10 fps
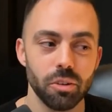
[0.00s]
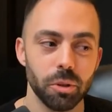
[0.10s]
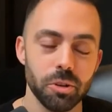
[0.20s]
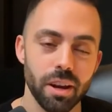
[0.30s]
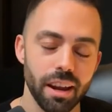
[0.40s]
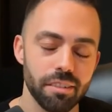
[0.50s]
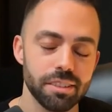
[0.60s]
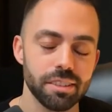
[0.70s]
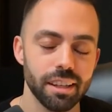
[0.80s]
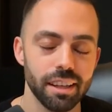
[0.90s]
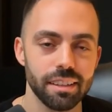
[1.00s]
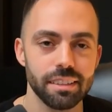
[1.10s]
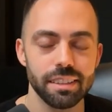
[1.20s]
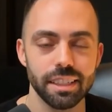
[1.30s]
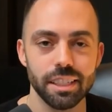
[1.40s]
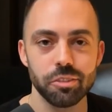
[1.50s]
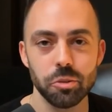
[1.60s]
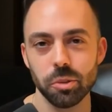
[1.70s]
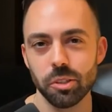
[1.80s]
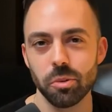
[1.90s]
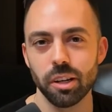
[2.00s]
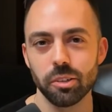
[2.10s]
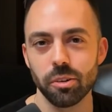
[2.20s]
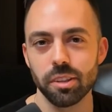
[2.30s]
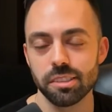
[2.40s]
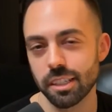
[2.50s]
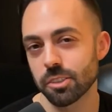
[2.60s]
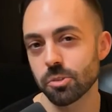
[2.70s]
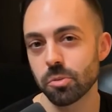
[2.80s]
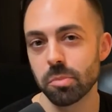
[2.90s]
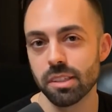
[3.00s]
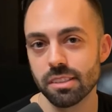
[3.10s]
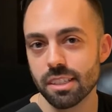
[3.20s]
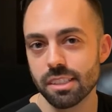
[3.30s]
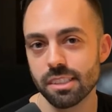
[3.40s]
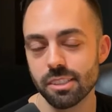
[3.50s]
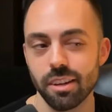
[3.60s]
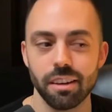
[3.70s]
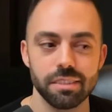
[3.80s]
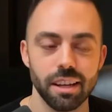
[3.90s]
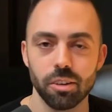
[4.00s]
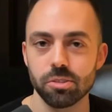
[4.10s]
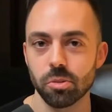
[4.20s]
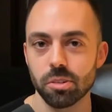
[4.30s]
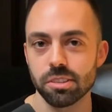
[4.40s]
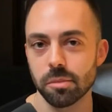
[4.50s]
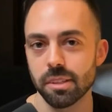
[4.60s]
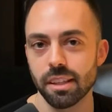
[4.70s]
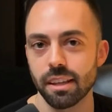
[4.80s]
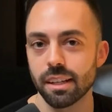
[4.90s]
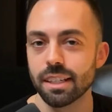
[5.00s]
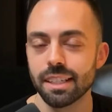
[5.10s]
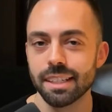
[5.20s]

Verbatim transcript: Well, you have to kind of like, if you really want to grow this like a true business, you have to yeah. outsource some of that.